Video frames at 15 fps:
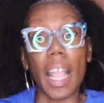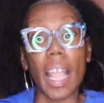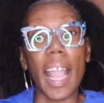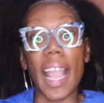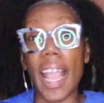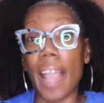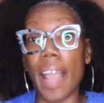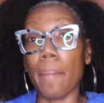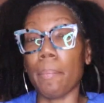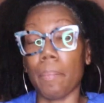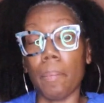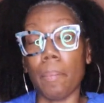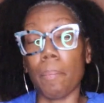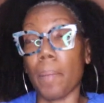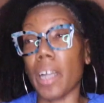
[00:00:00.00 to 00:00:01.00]
And
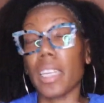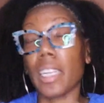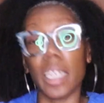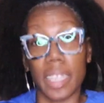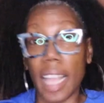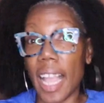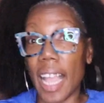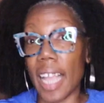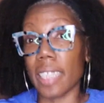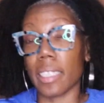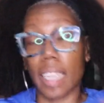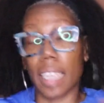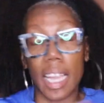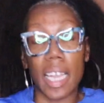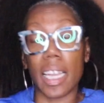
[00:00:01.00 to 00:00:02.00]
but good thing
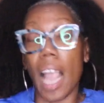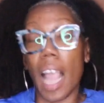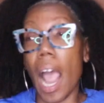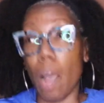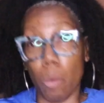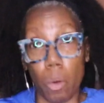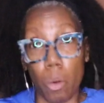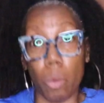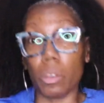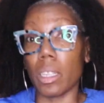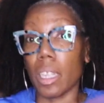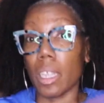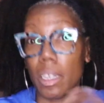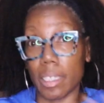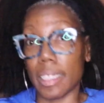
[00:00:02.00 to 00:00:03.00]
King Hywel
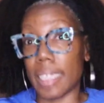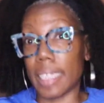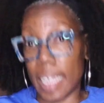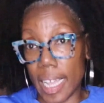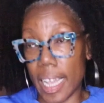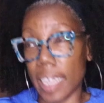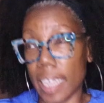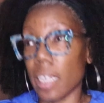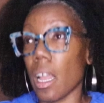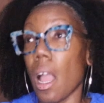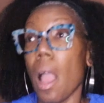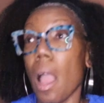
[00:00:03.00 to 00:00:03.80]
did.